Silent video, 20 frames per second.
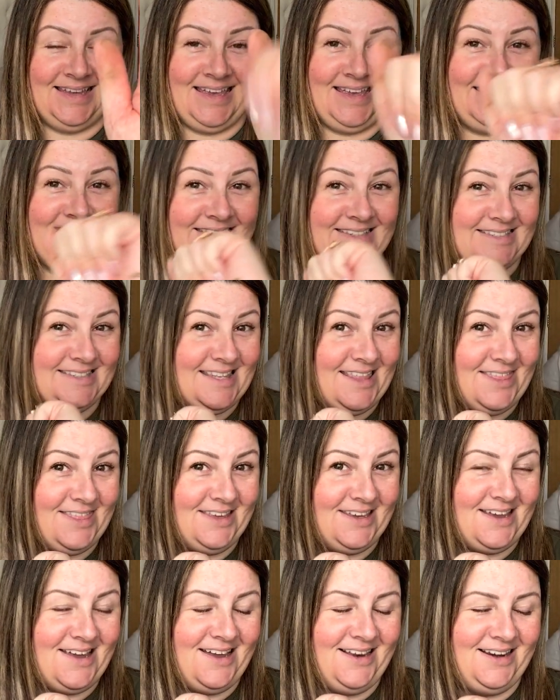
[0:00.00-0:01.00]
is
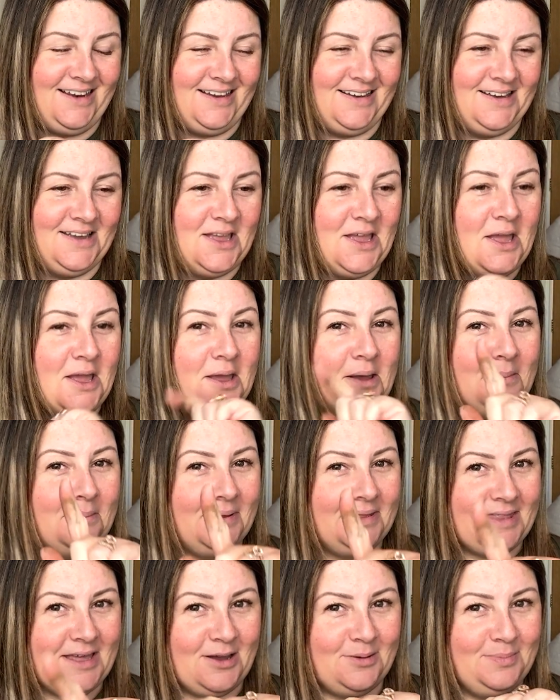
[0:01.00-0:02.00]
the colour,
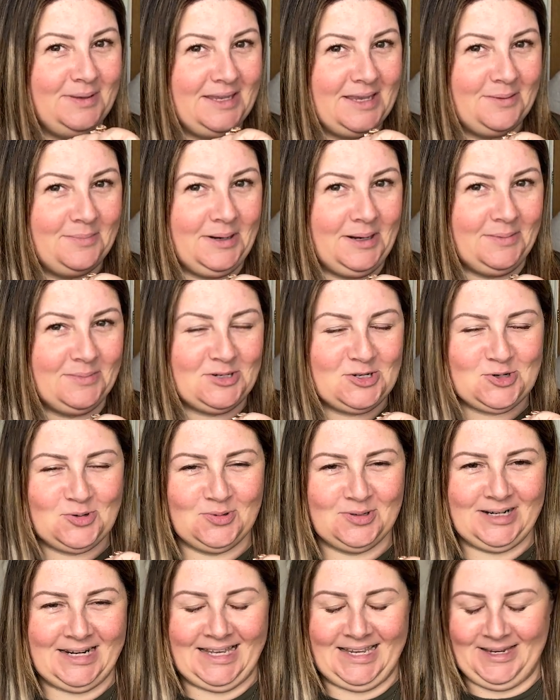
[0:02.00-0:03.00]
but that'll be coming up
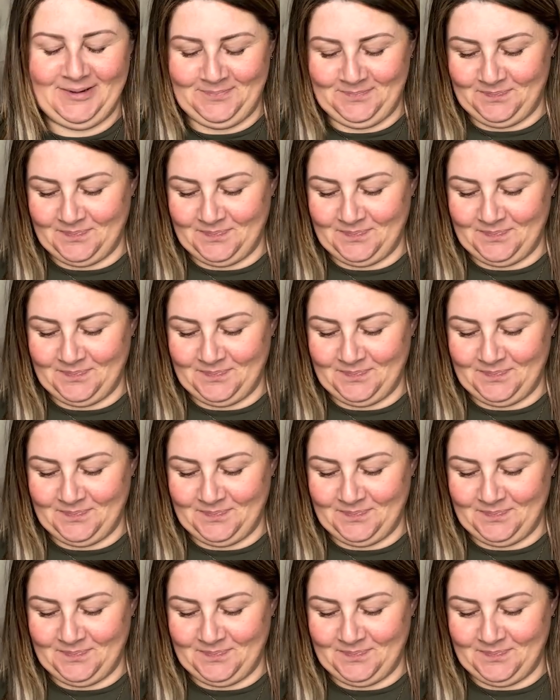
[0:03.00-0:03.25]
shortly.